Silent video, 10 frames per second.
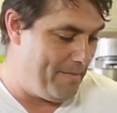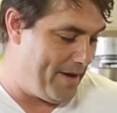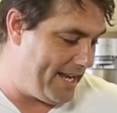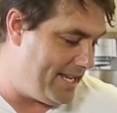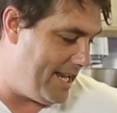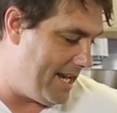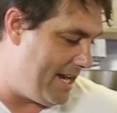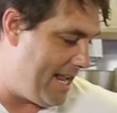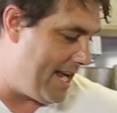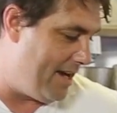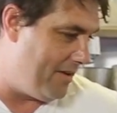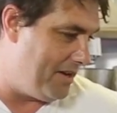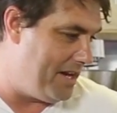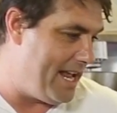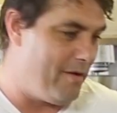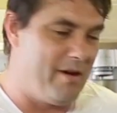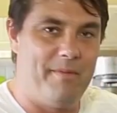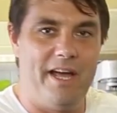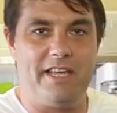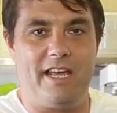we're back here now. Now we're
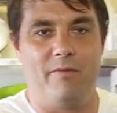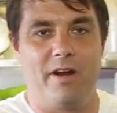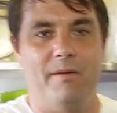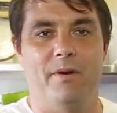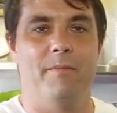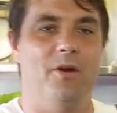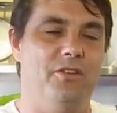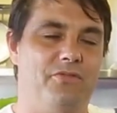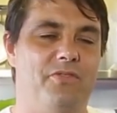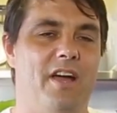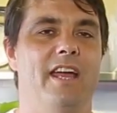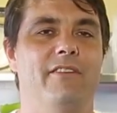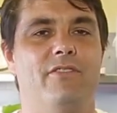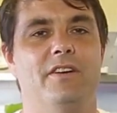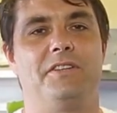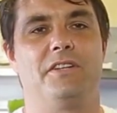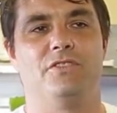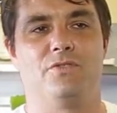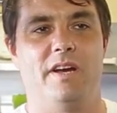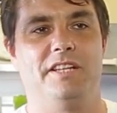making one of my most favourite
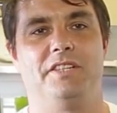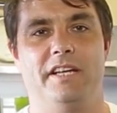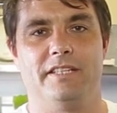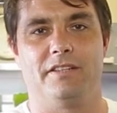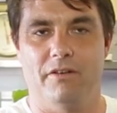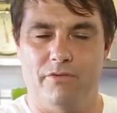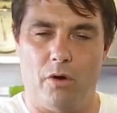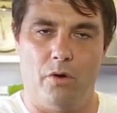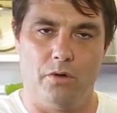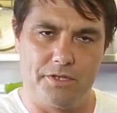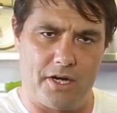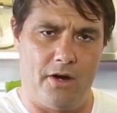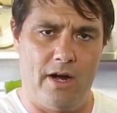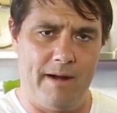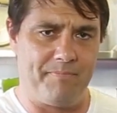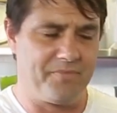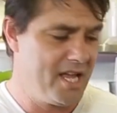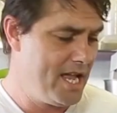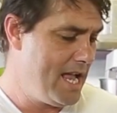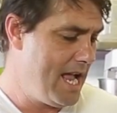dressings of all time.
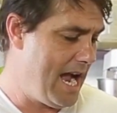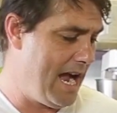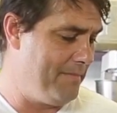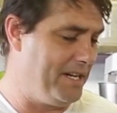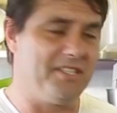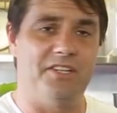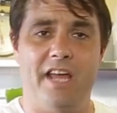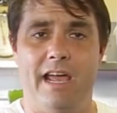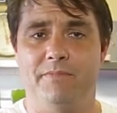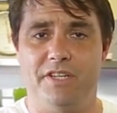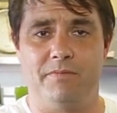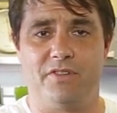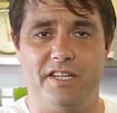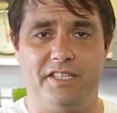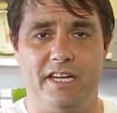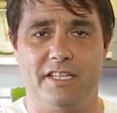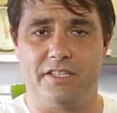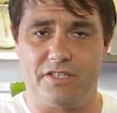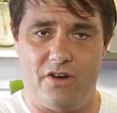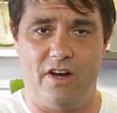It is a Namjim dressing. It's
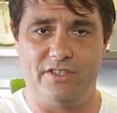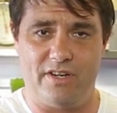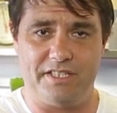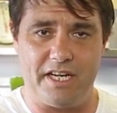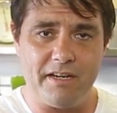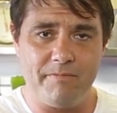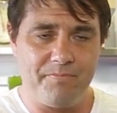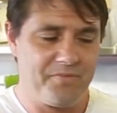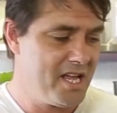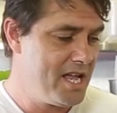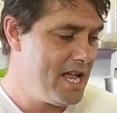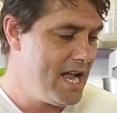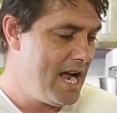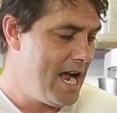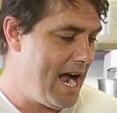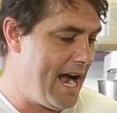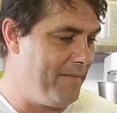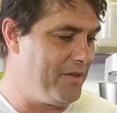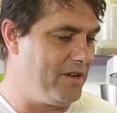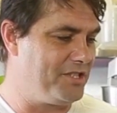a Thai dressing.
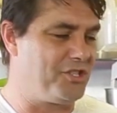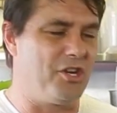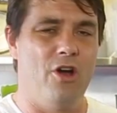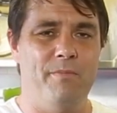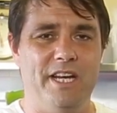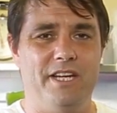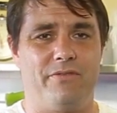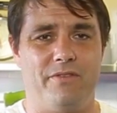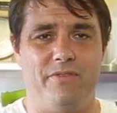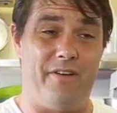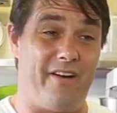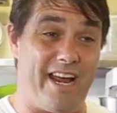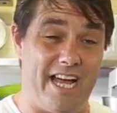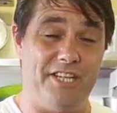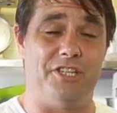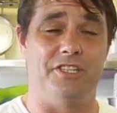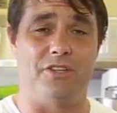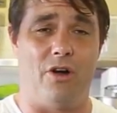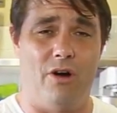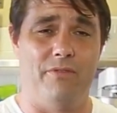There are so many different variations
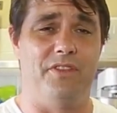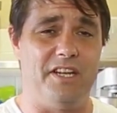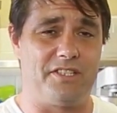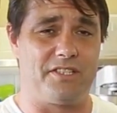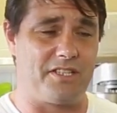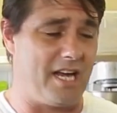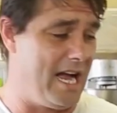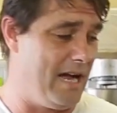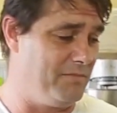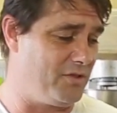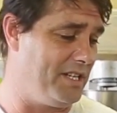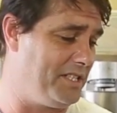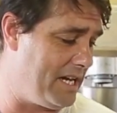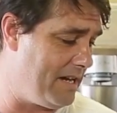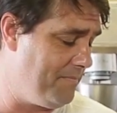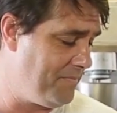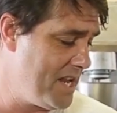of this dressing